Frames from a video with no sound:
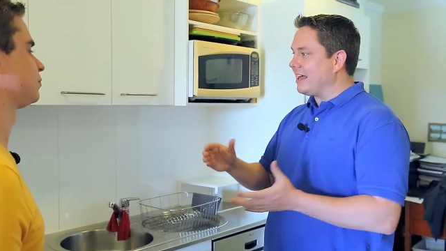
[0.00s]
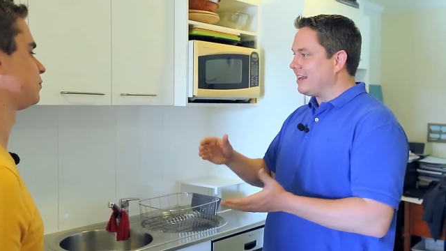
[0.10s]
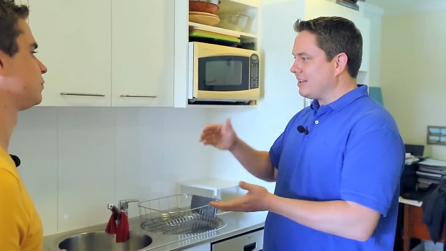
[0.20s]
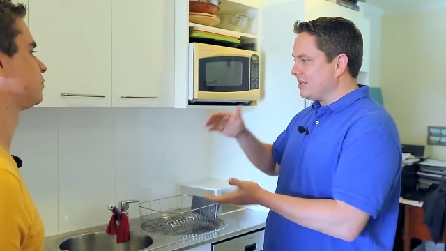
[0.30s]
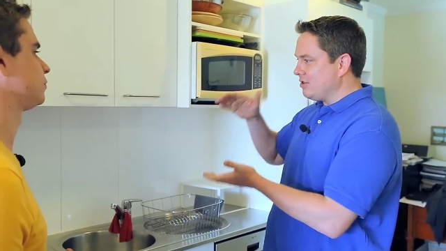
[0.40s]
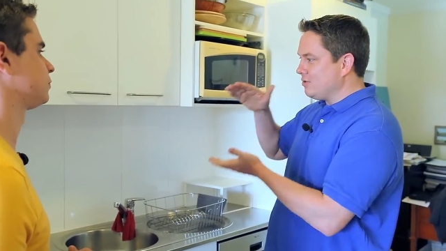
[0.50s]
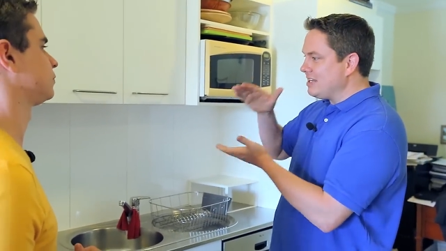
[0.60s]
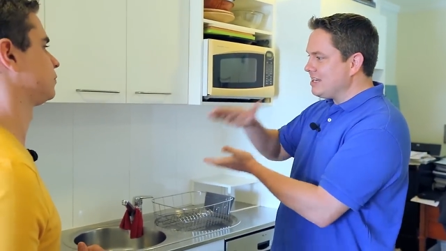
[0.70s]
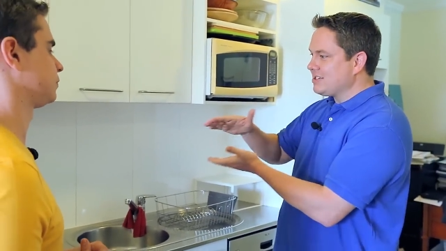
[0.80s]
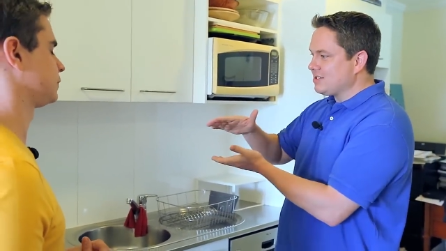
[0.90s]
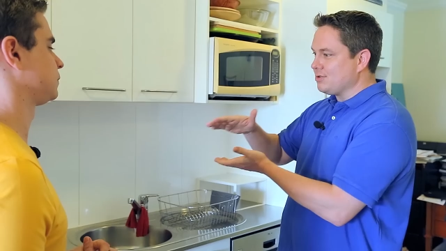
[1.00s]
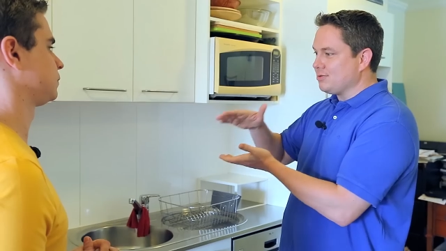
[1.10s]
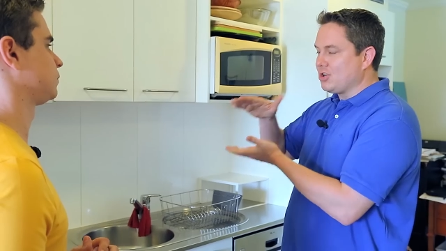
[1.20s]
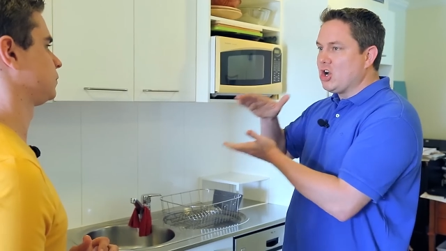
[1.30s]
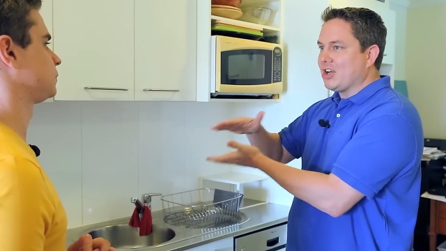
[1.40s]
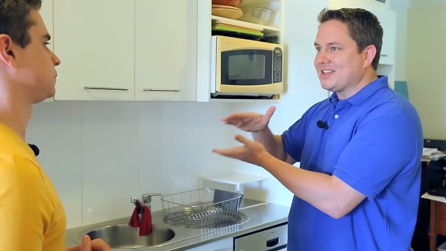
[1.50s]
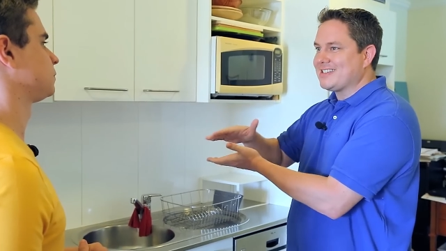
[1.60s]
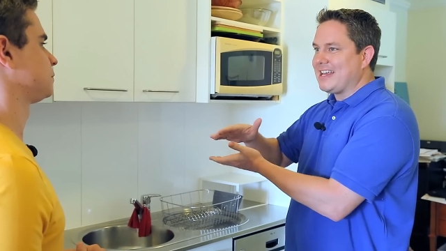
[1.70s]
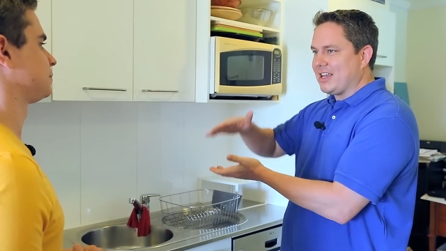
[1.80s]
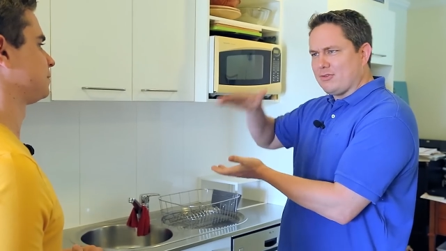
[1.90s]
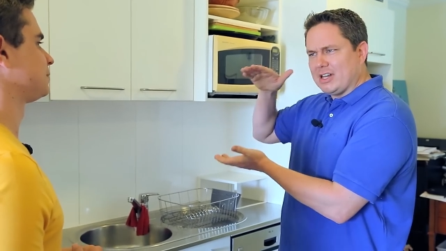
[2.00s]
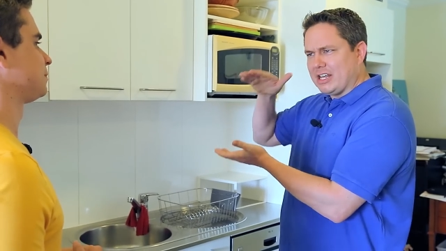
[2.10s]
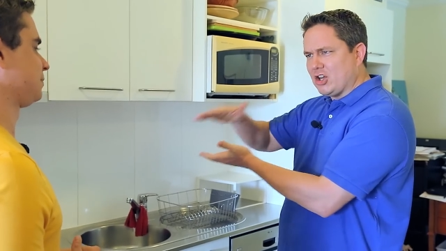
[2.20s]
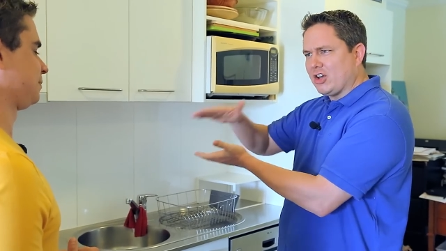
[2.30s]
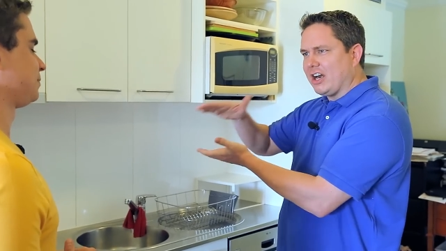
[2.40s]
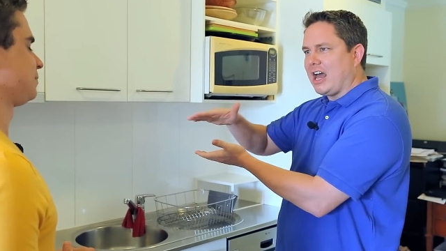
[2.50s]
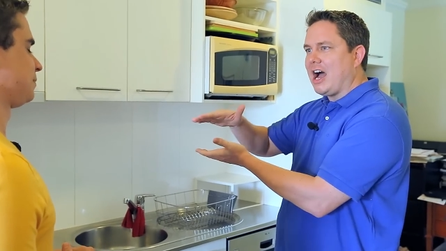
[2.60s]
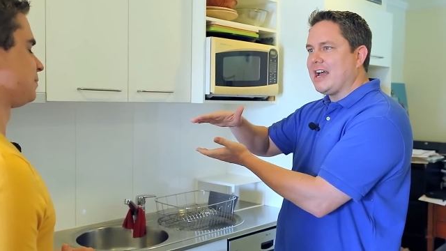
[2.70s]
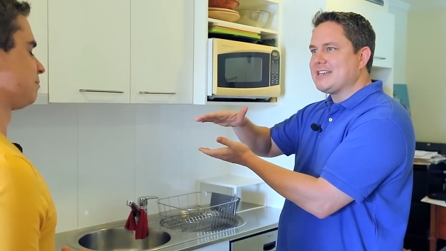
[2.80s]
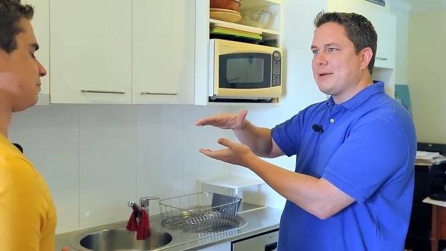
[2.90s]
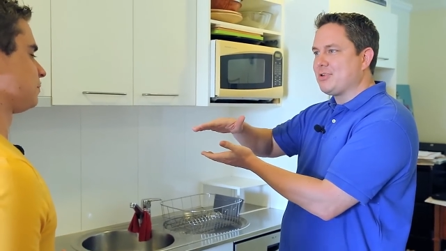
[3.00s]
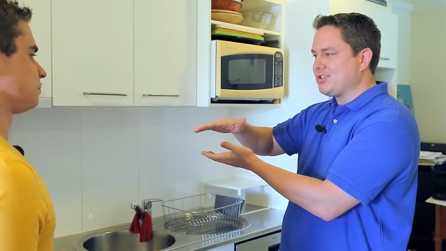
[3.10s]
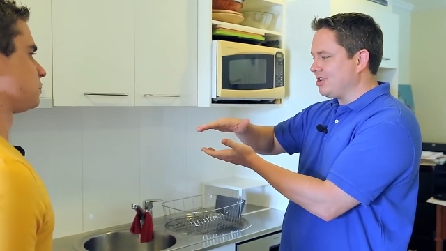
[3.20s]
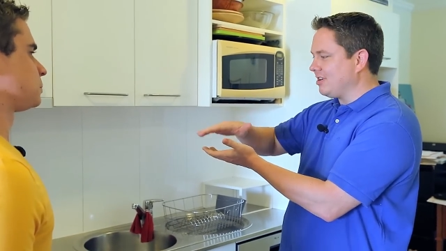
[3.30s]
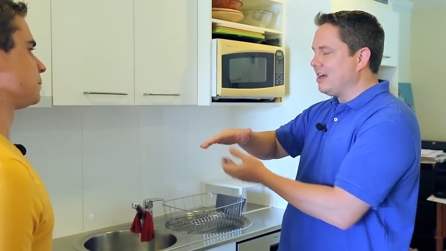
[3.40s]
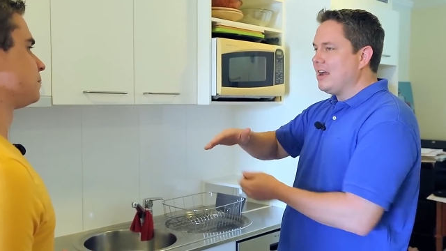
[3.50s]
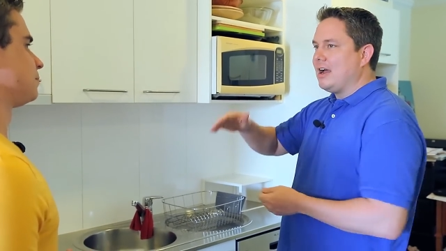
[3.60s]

Speaker 1: that you need to cook a steak, you really cook it at a high temperature,